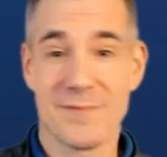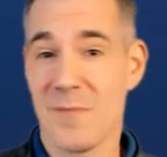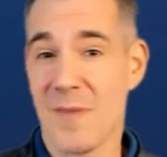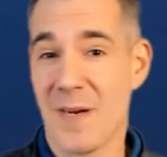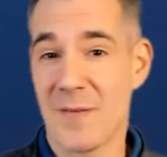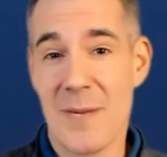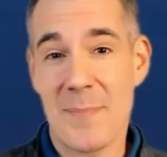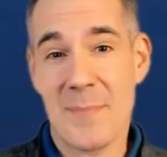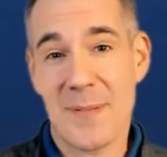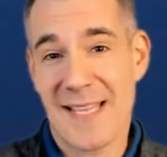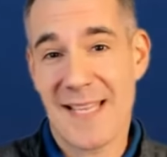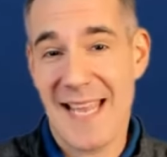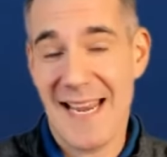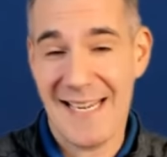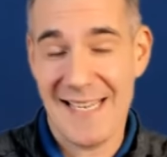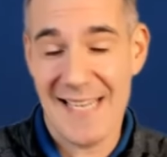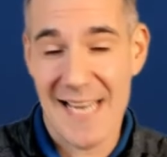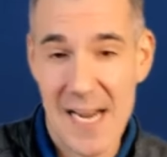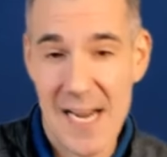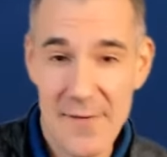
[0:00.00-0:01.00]
Am I
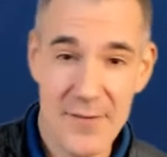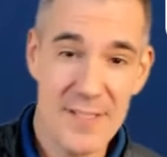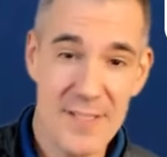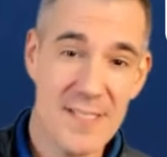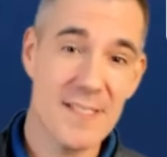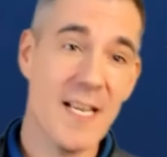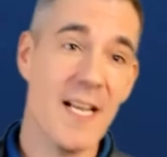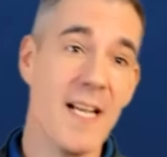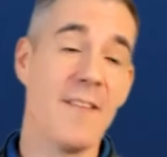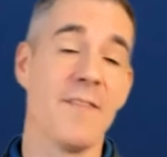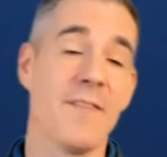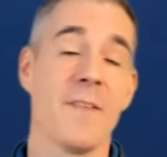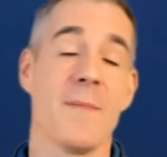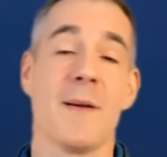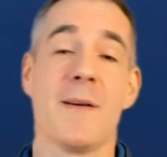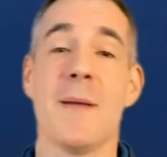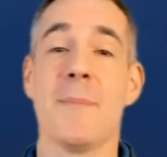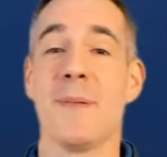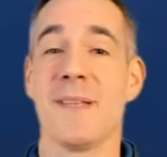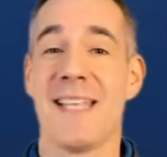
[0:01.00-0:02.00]
replicating average stuff? Am
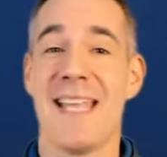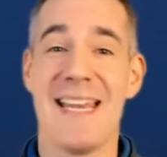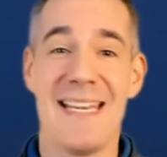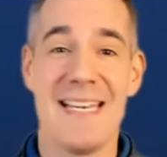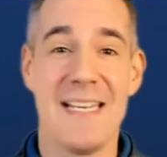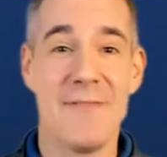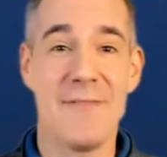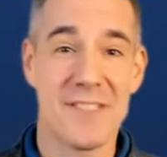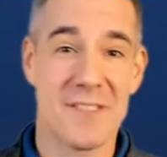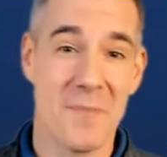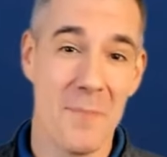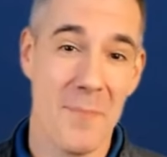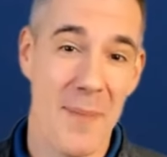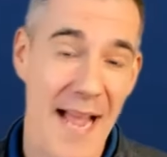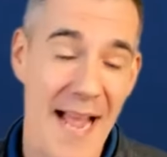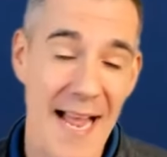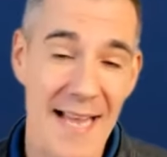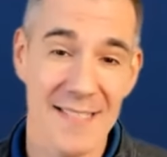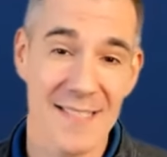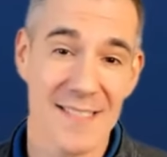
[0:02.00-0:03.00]
I replicating even some
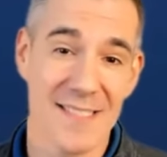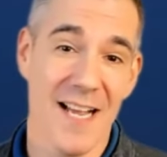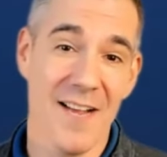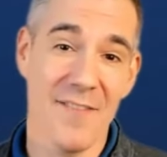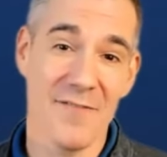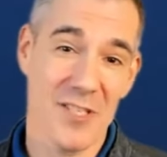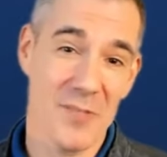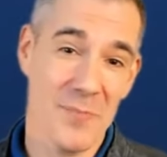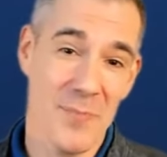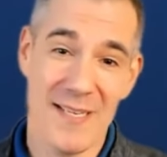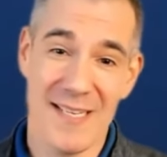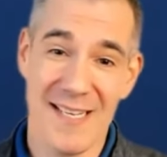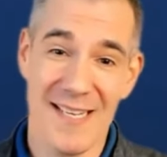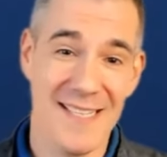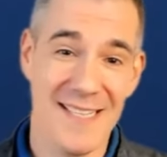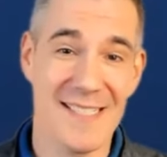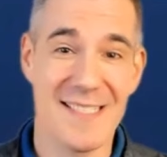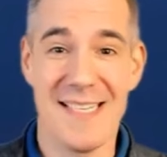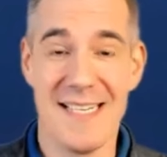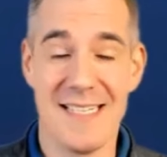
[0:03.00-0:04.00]
bad stuff just
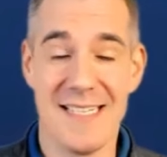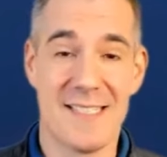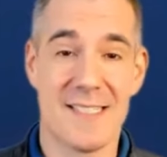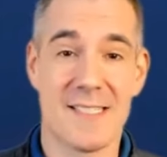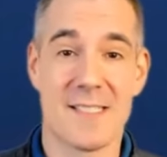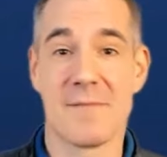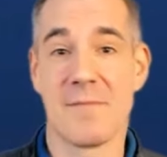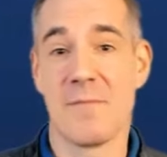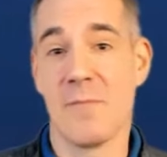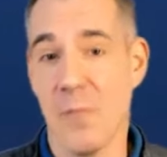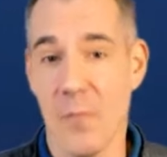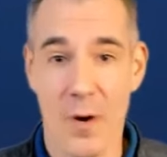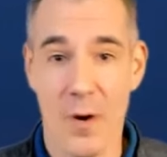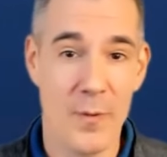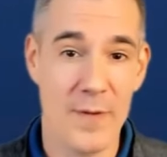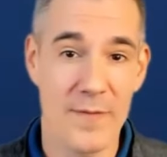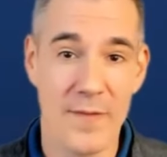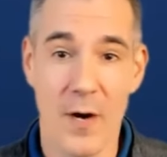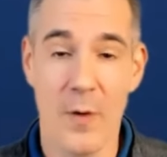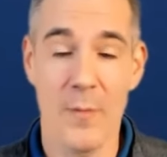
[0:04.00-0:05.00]
because it's what
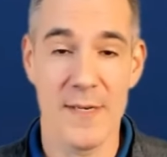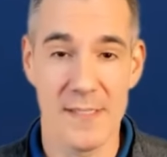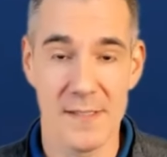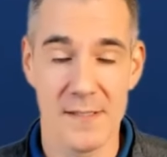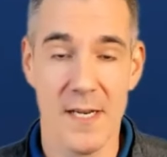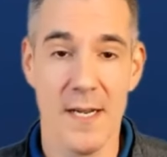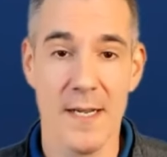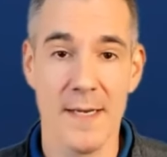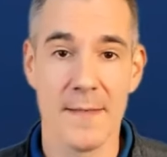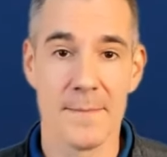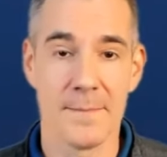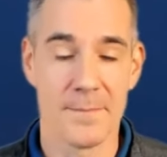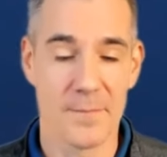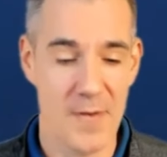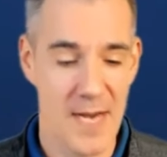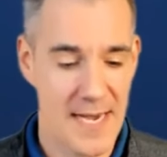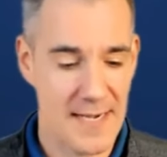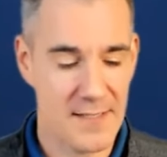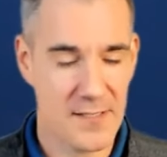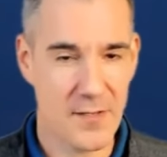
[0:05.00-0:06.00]
we've always done,
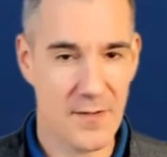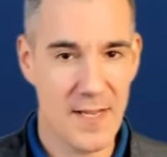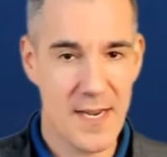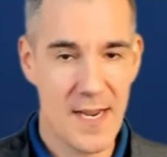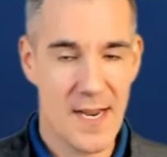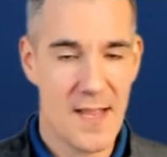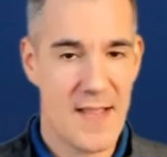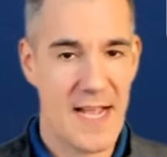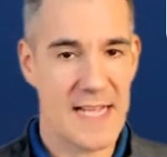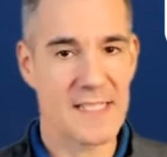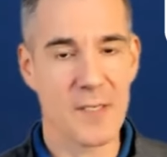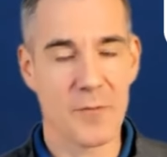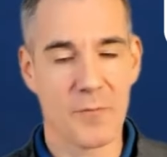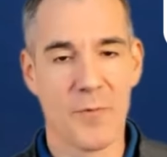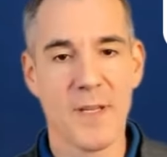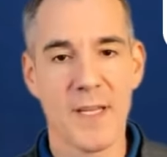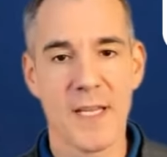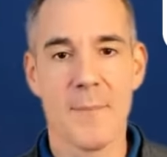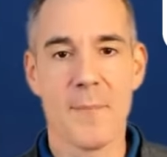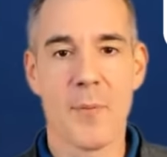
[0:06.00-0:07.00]
right? So that's a
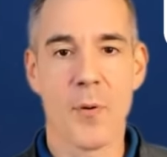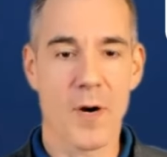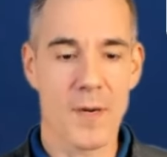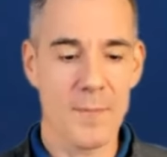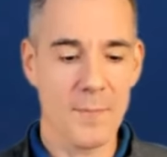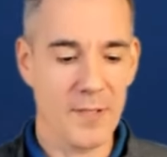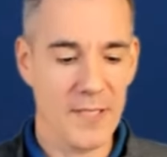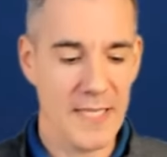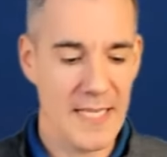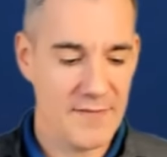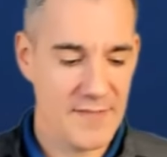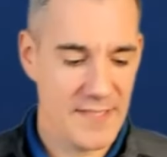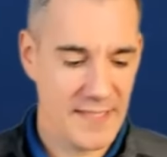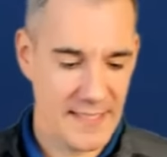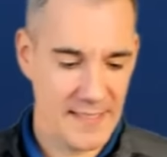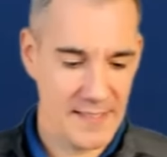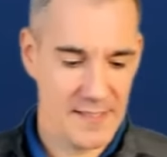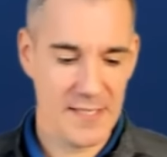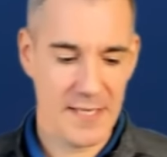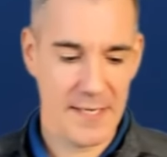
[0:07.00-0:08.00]
really important belief to
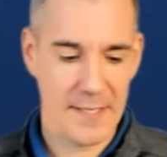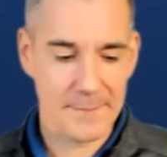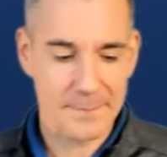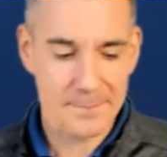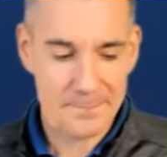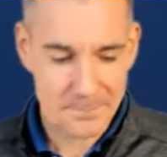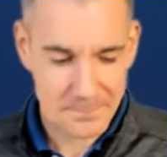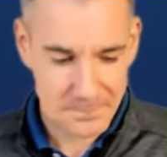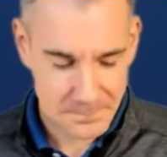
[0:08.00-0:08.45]
consider.